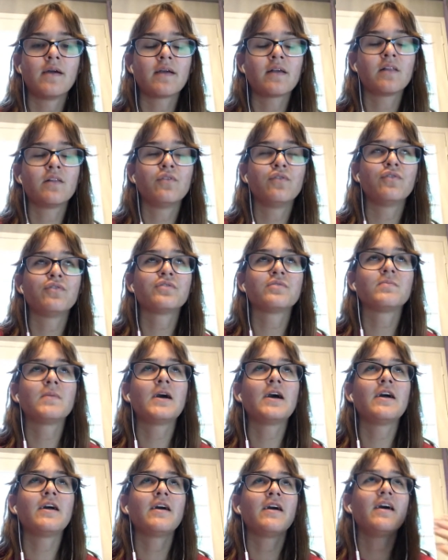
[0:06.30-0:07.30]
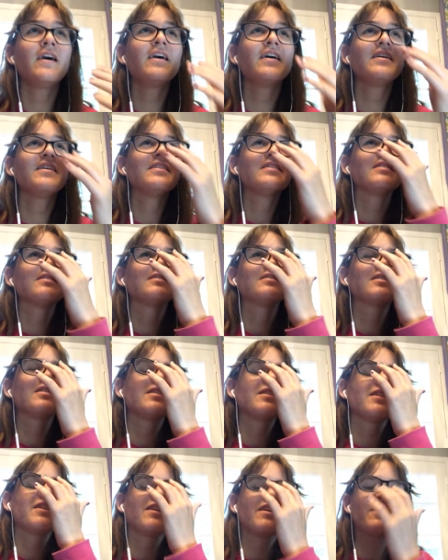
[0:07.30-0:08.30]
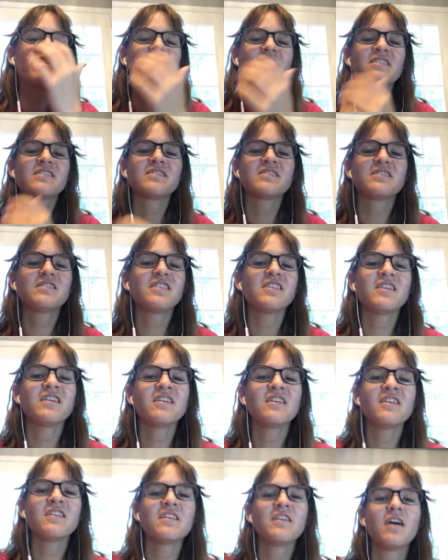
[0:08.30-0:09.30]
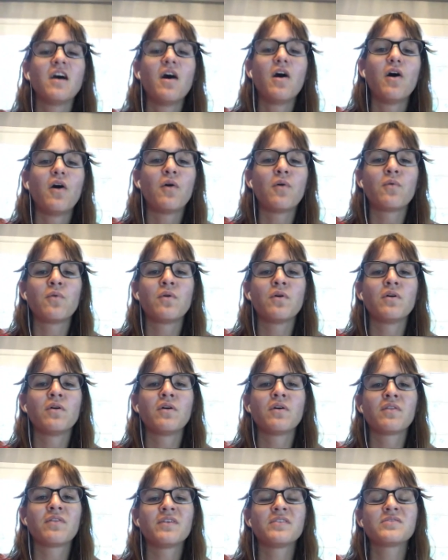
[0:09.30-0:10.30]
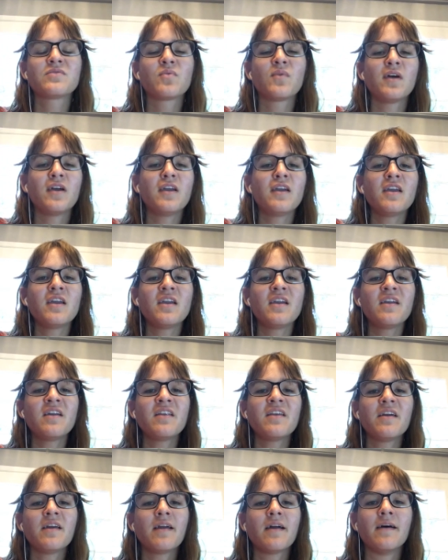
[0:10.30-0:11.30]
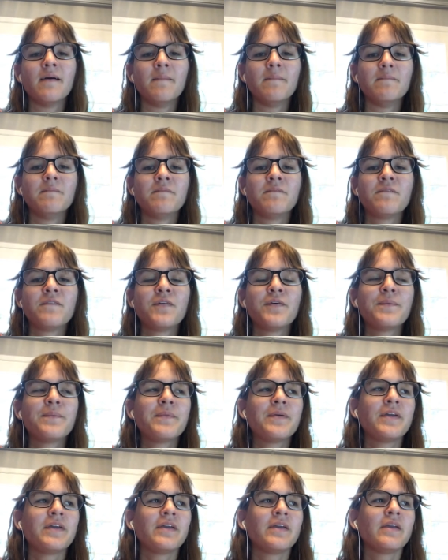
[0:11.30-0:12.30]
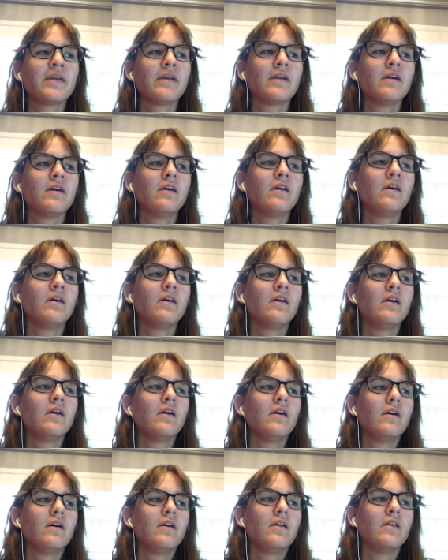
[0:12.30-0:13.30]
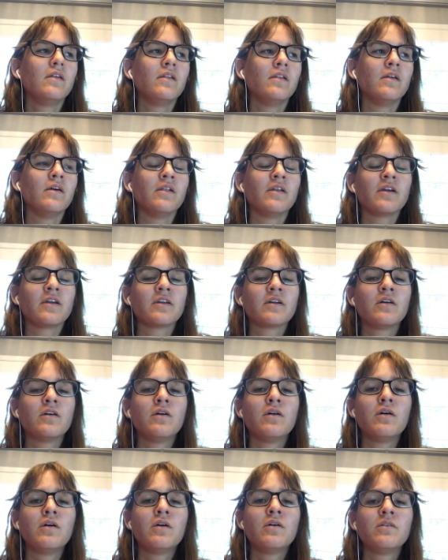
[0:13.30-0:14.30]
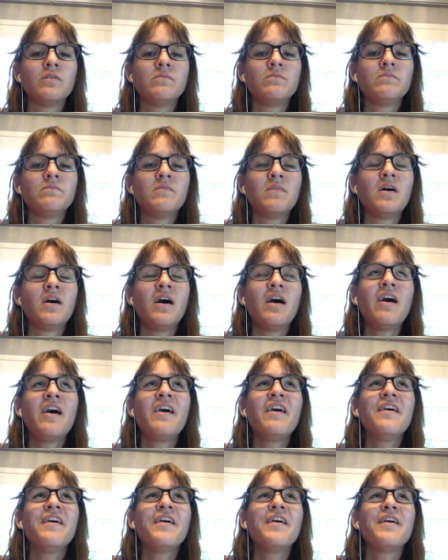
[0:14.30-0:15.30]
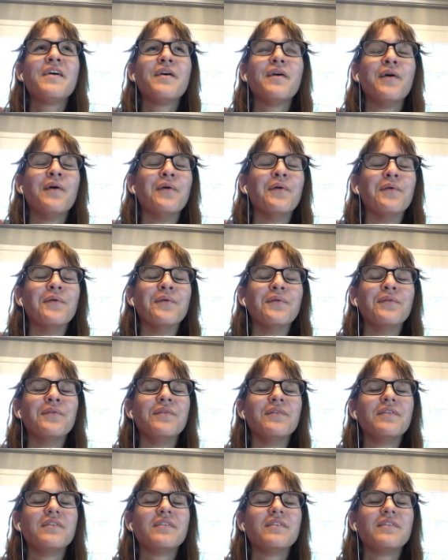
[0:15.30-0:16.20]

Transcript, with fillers: I close my eyes and I can see a world that's waiting up for me that I call my own.